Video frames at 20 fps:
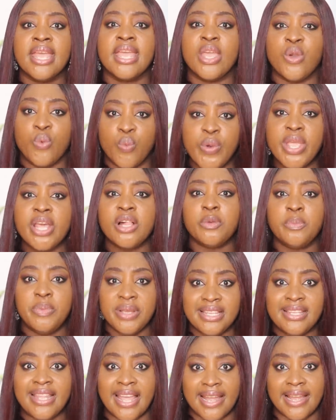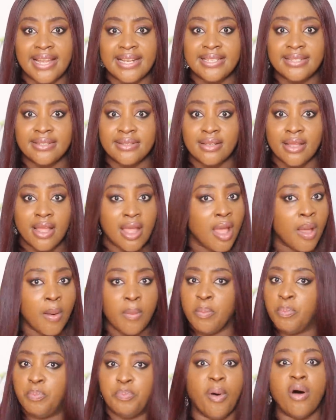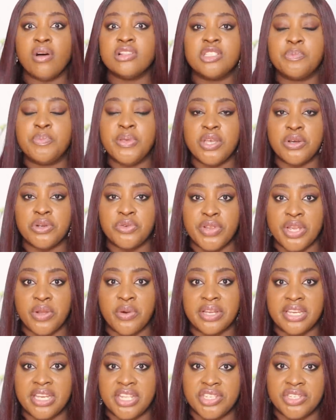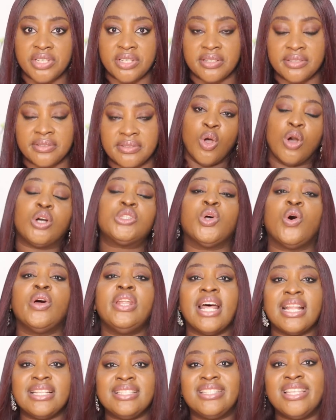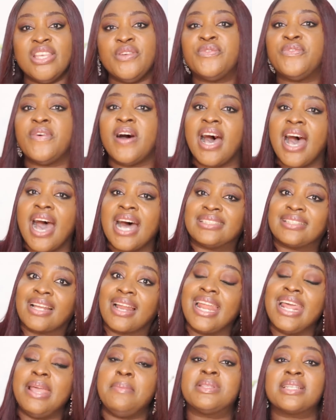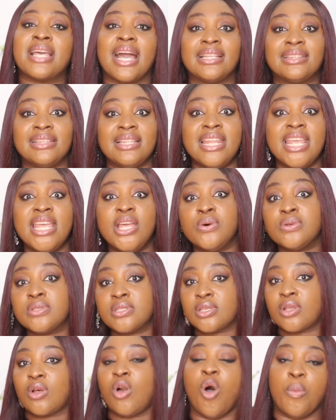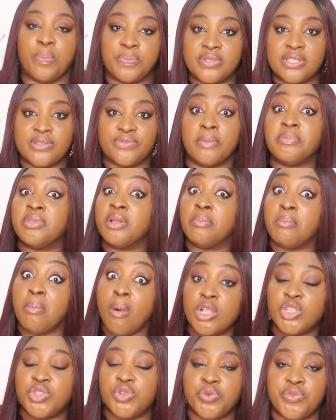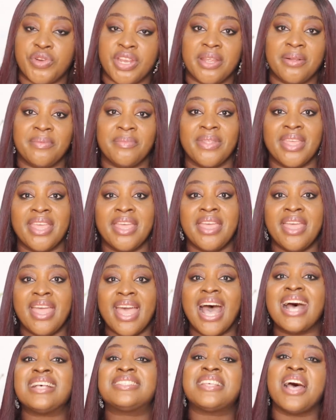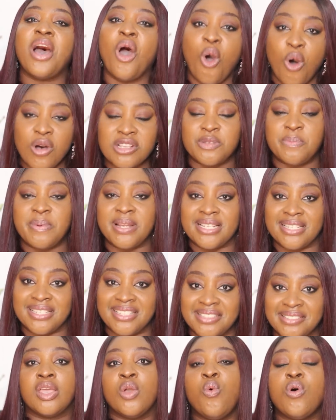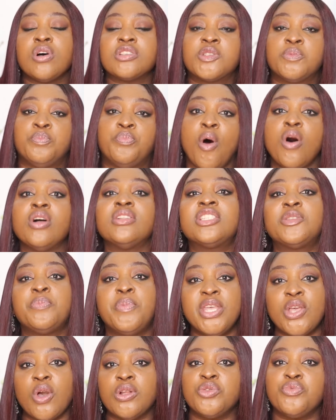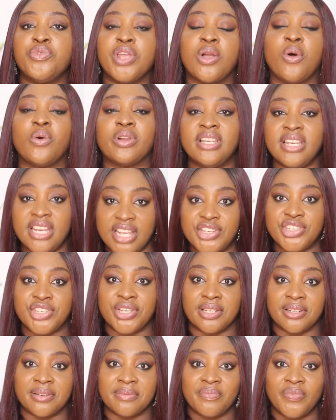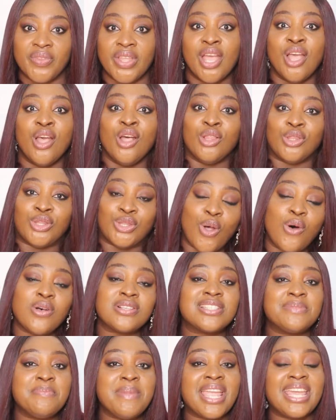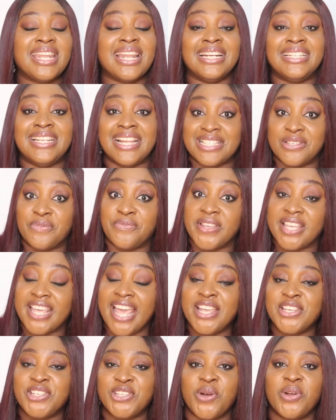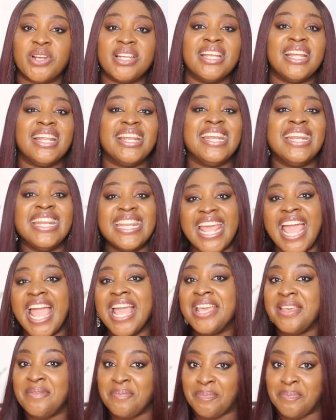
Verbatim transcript: he will be dead, burnt beyond recognition. Dr. Nandipha had claimed Katlego's corpse from the mortuary as her husband. He was burnt beyond recognition, thus making identification near